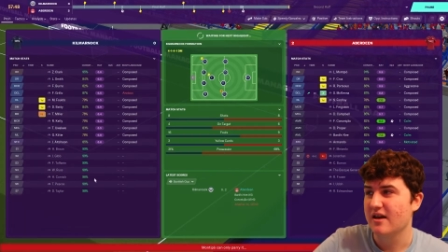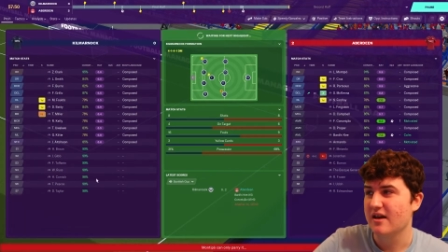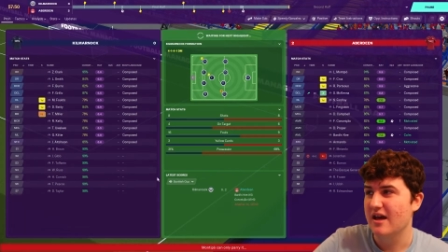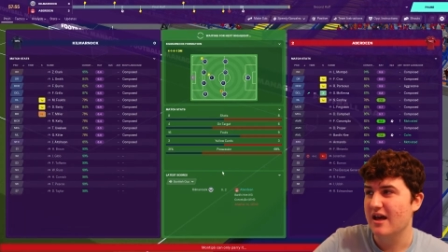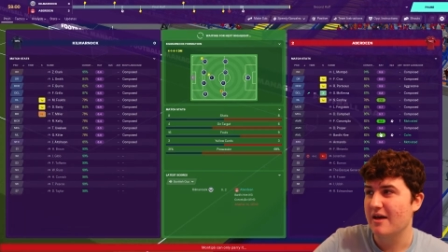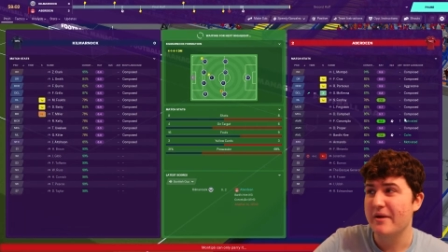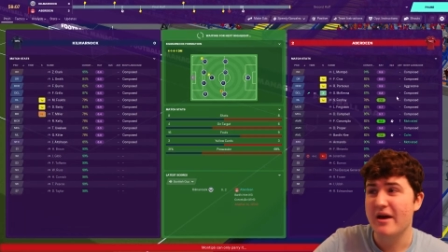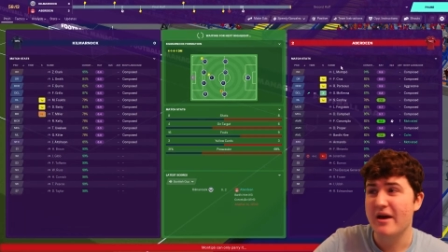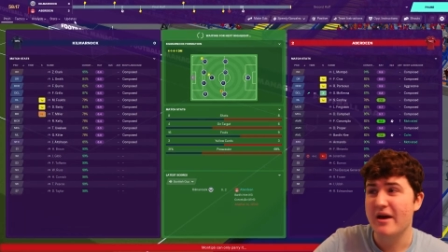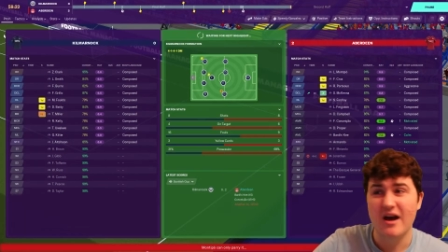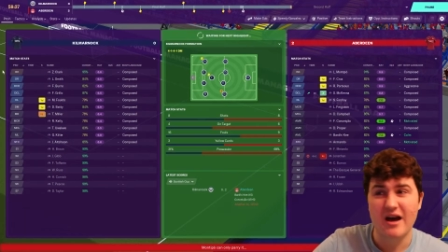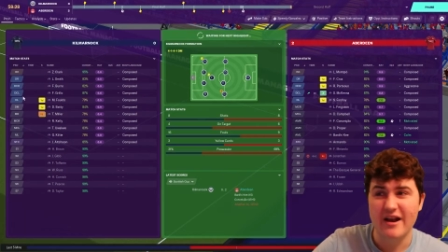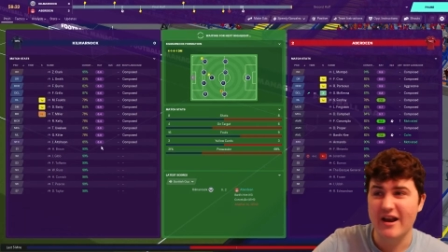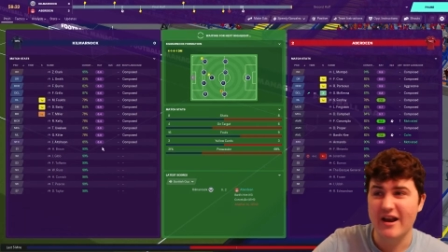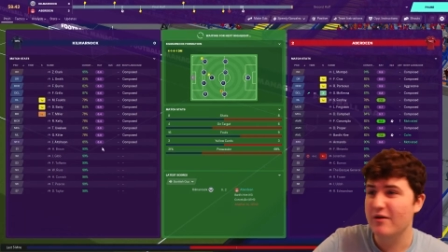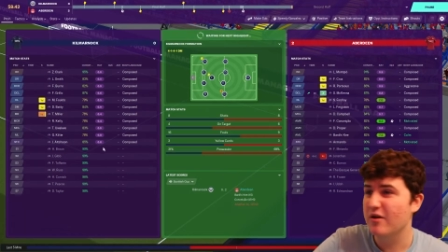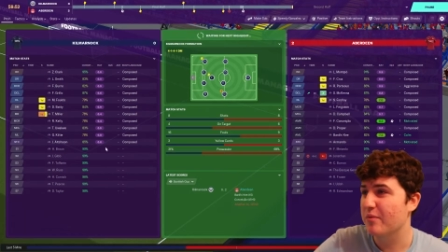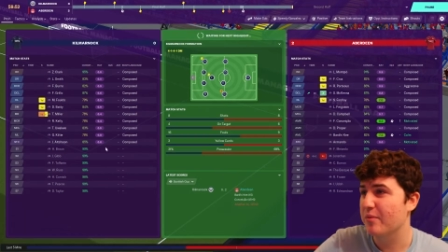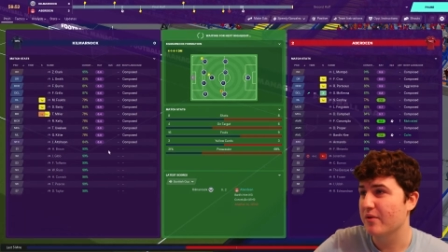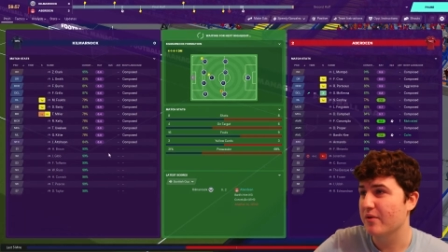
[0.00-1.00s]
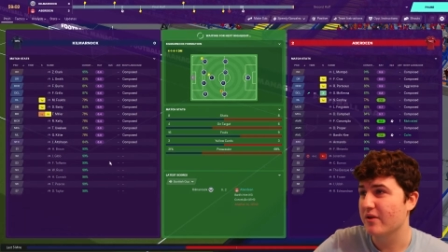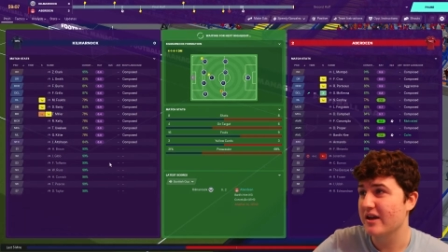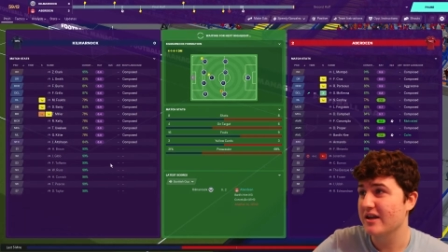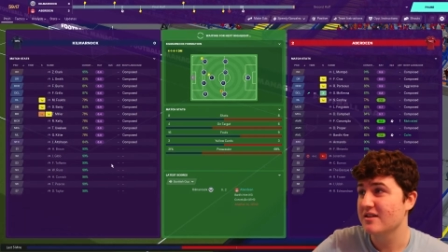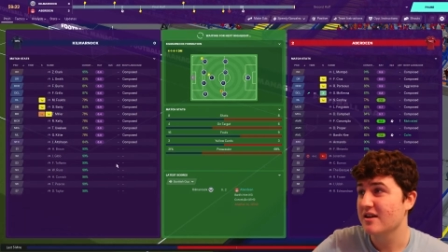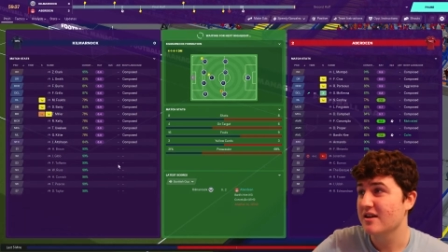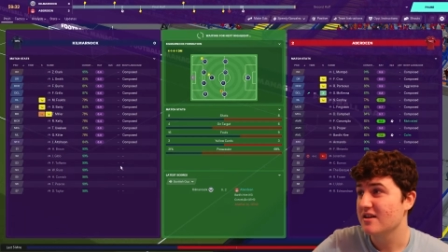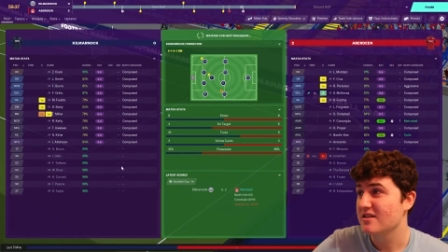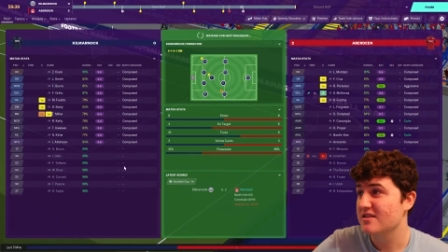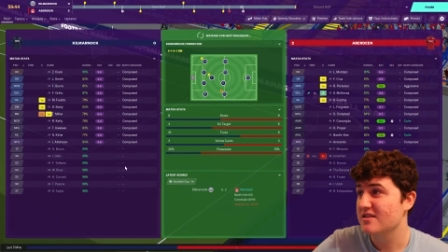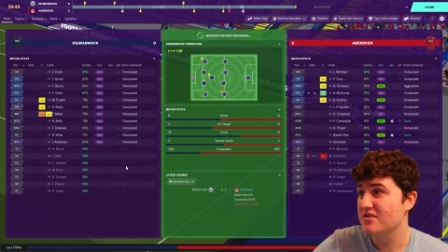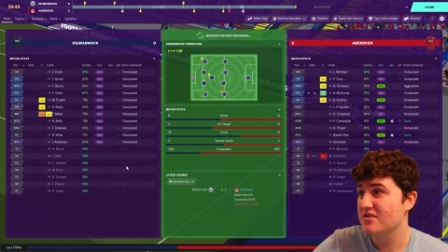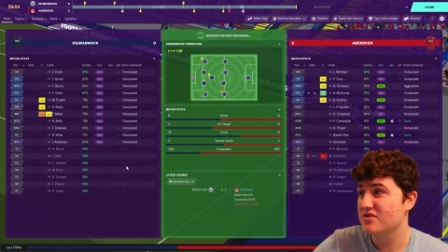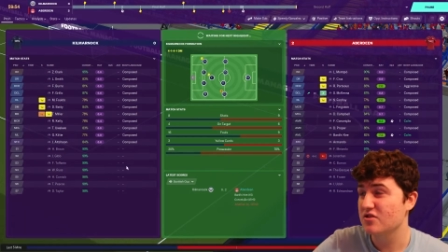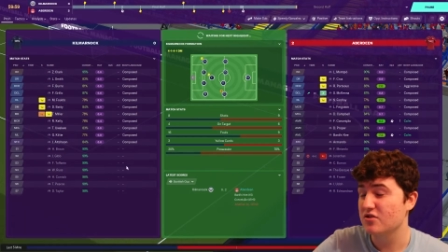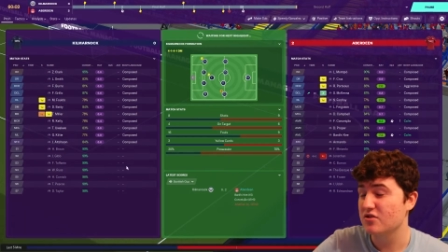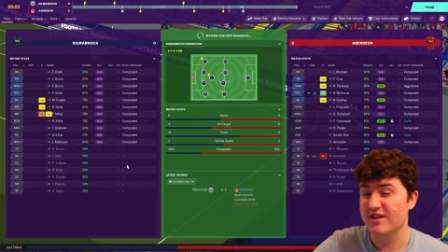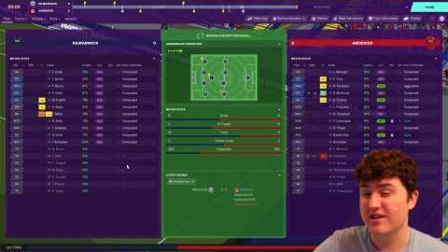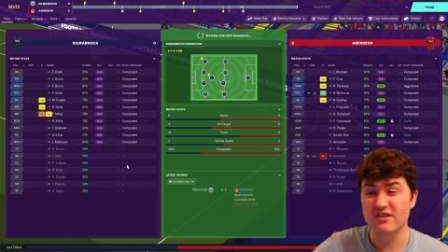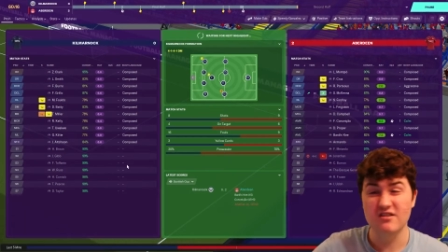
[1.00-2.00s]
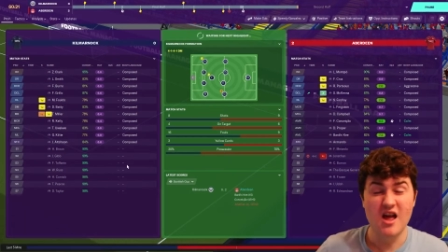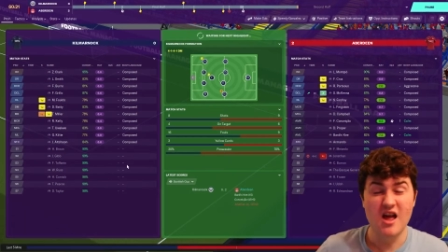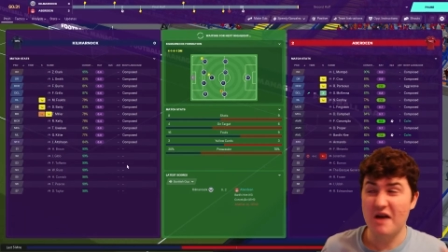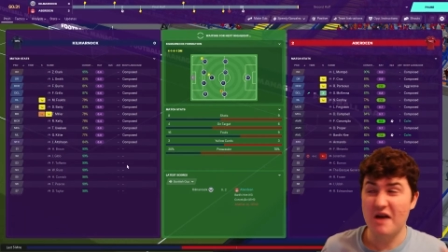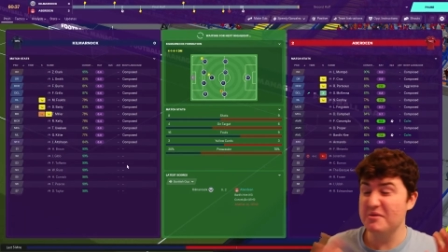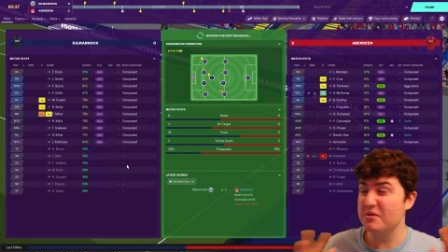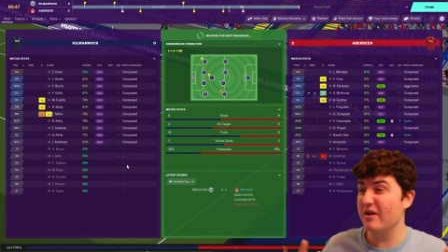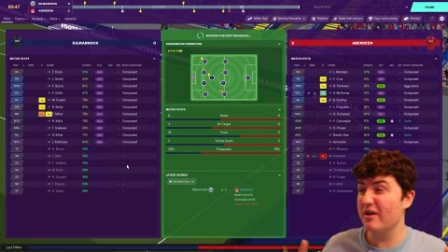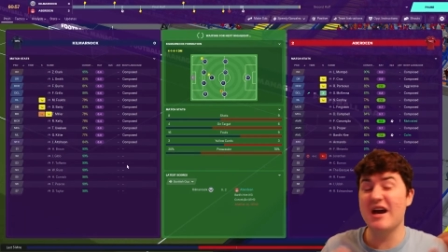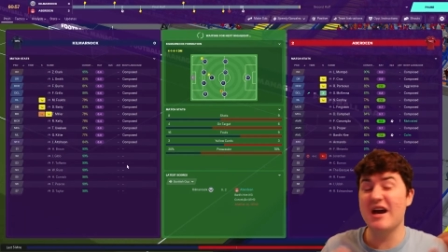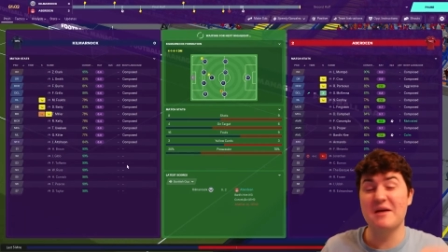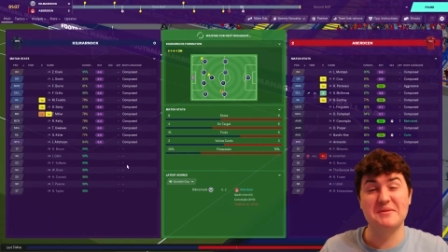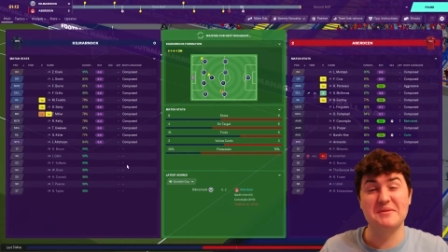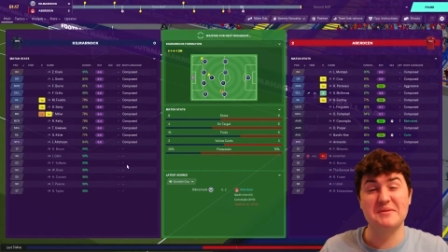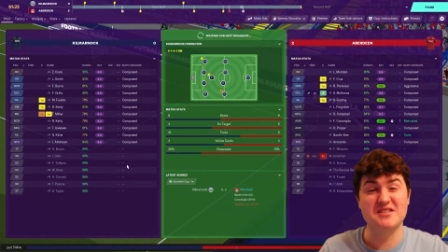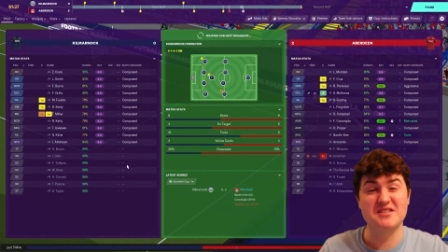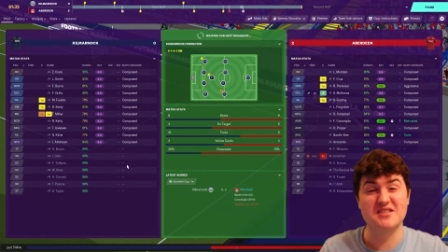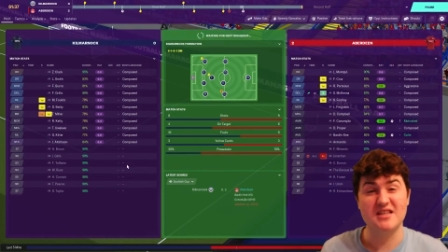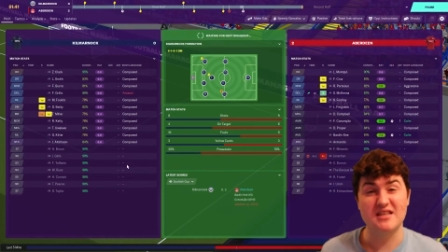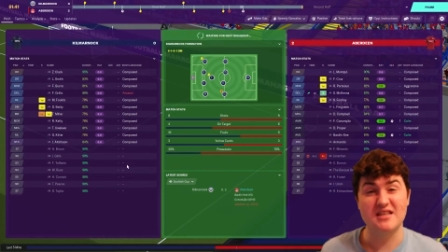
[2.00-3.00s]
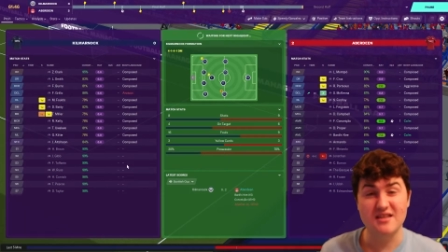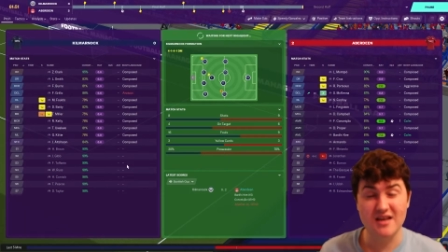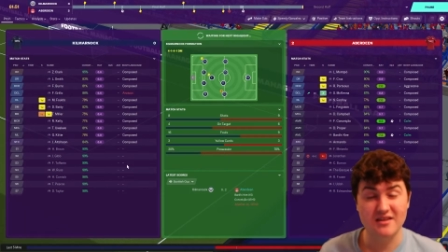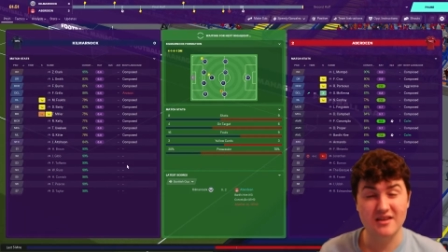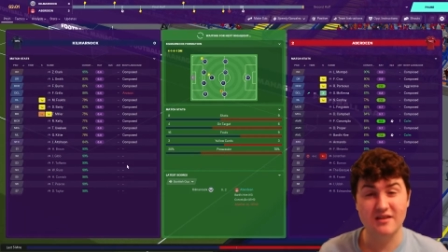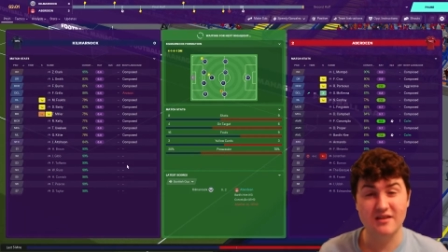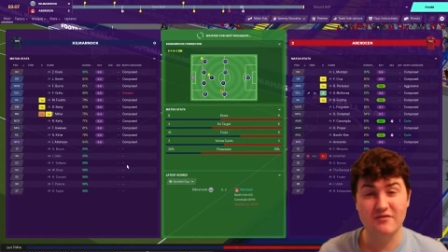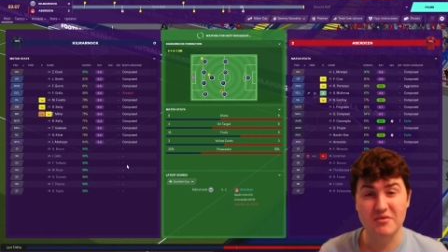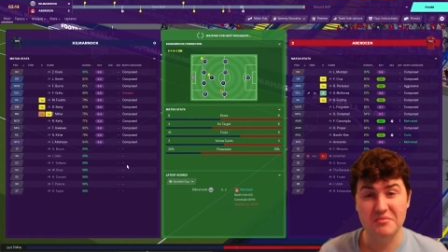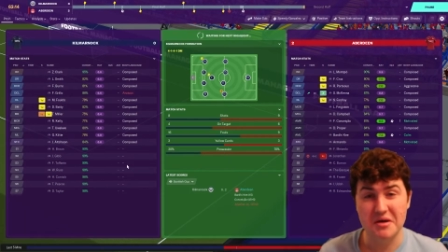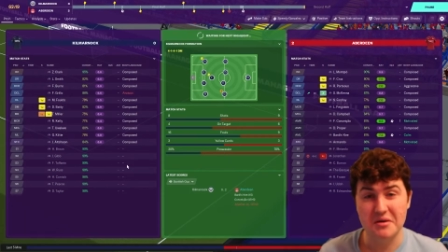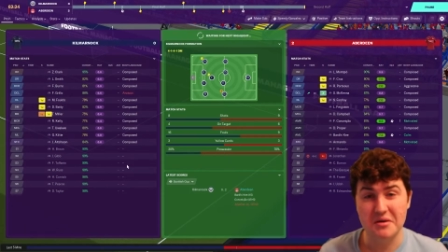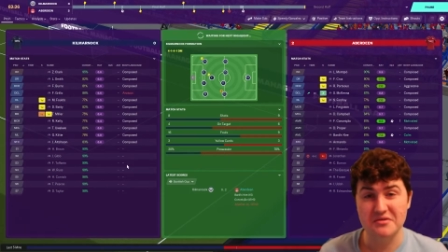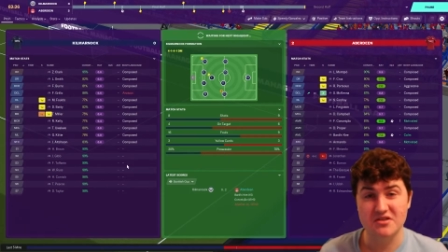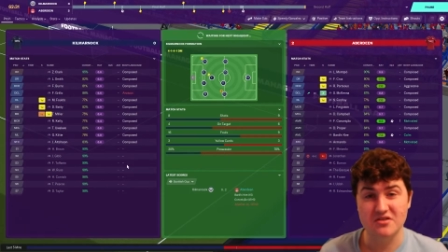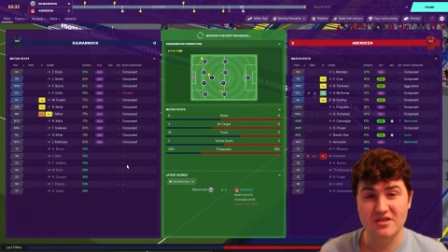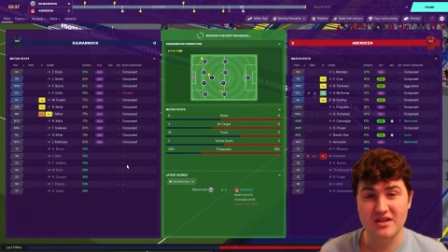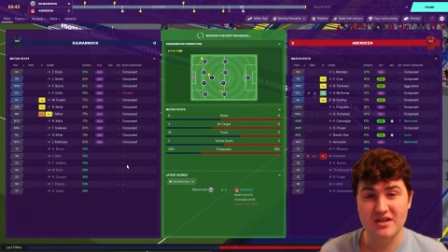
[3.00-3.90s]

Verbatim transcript: Um, an hour played, still 2-0. I'd be quite happy to see nothing from now until